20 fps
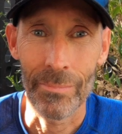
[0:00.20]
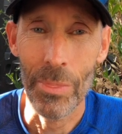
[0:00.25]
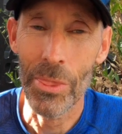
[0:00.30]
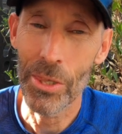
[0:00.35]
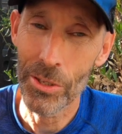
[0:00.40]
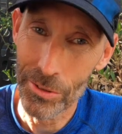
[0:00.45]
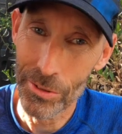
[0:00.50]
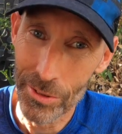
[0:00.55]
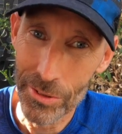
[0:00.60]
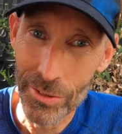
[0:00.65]

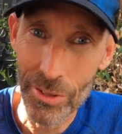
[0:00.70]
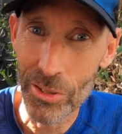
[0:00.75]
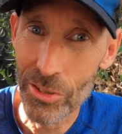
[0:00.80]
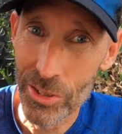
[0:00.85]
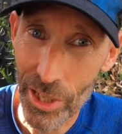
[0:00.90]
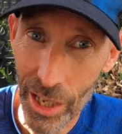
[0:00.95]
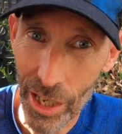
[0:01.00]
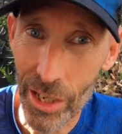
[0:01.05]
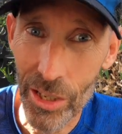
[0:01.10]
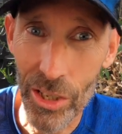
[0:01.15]
This is the
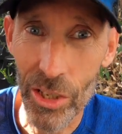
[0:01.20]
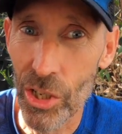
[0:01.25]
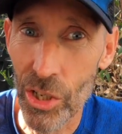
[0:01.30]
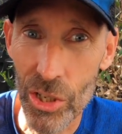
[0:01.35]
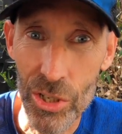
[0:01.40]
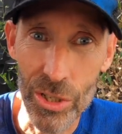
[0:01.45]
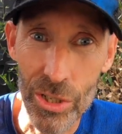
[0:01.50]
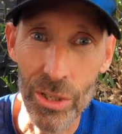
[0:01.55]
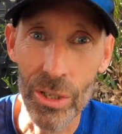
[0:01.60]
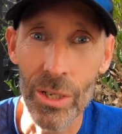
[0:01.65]
second
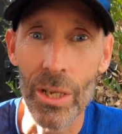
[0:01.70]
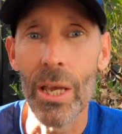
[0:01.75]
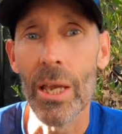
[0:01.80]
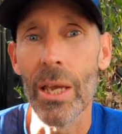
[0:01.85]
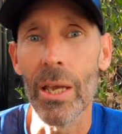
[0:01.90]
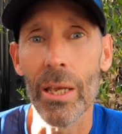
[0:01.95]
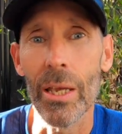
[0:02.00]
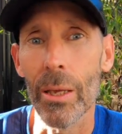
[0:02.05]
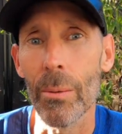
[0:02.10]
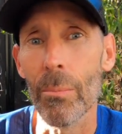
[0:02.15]
edition
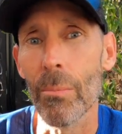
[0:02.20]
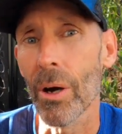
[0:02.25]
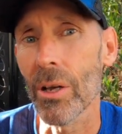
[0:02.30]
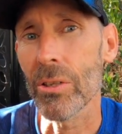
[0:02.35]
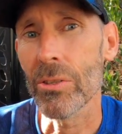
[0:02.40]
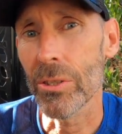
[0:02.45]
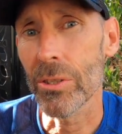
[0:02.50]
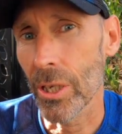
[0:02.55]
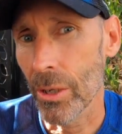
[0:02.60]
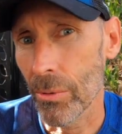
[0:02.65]
in my
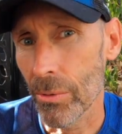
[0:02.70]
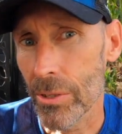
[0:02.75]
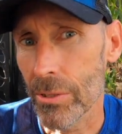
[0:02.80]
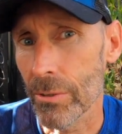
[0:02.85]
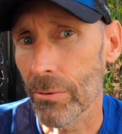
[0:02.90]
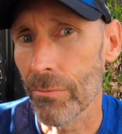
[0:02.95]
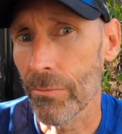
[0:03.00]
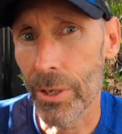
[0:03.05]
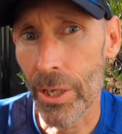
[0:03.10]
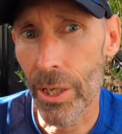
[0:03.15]
series
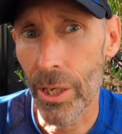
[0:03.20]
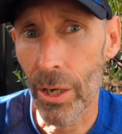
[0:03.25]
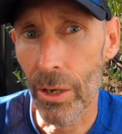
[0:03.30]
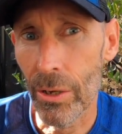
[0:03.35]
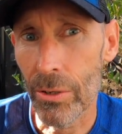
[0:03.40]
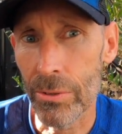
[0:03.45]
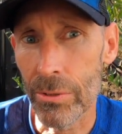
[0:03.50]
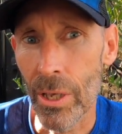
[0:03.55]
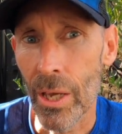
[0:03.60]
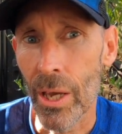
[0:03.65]
of
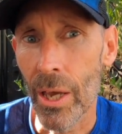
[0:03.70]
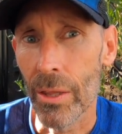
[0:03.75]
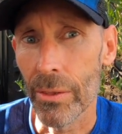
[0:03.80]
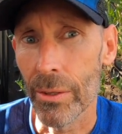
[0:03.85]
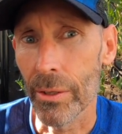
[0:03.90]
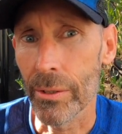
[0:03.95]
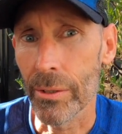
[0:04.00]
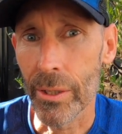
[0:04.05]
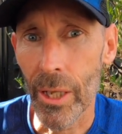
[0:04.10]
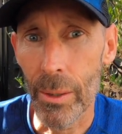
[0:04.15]
videos
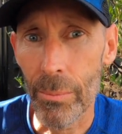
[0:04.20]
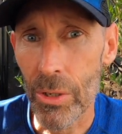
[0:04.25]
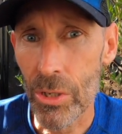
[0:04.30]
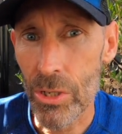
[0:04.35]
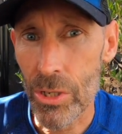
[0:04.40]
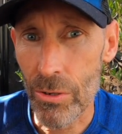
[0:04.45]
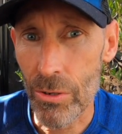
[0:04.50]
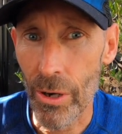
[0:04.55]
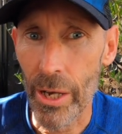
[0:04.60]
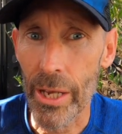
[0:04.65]
that
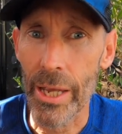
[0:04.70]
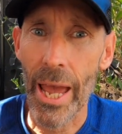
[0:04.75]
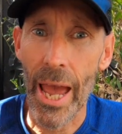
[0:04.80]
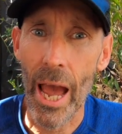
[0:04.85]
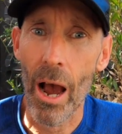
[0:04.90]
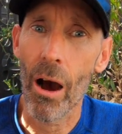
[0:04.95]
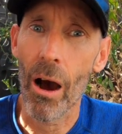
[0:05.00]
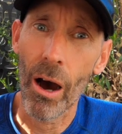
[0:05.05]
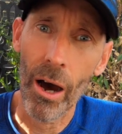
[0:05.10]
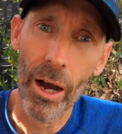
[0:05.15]
demonstrate
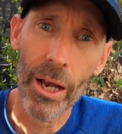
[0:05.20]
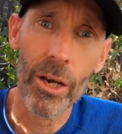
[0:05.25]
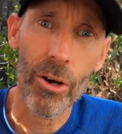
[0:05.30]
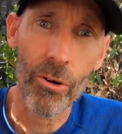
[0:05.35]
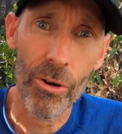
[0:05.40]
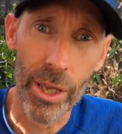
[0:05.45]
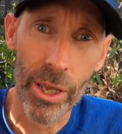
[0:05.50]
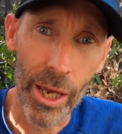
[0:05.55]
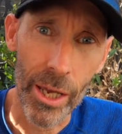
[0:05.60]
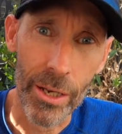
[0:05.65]
how I
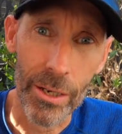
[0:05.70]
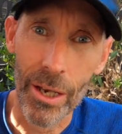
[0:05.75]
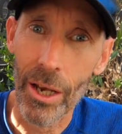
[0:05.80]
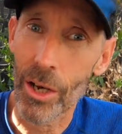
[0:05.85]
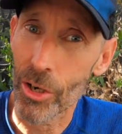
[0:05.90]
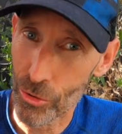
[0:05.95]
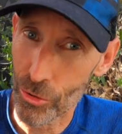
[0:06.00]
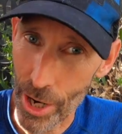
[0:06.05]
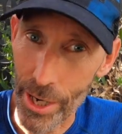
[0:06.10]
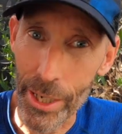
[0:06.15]
create a
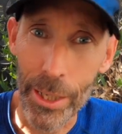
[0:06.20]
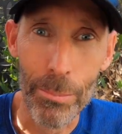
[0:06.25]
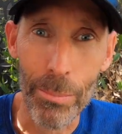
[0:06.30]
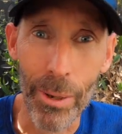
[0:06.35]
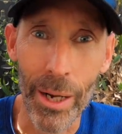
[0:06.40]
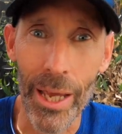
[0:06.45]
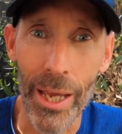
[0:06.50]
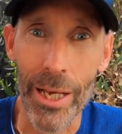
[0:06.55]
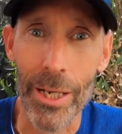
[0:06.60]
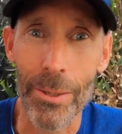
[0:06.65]
training
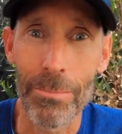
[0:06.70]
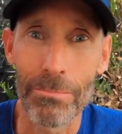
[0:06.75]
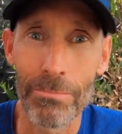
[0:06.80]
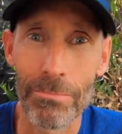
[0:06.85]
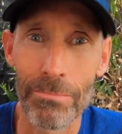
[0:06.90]
plan.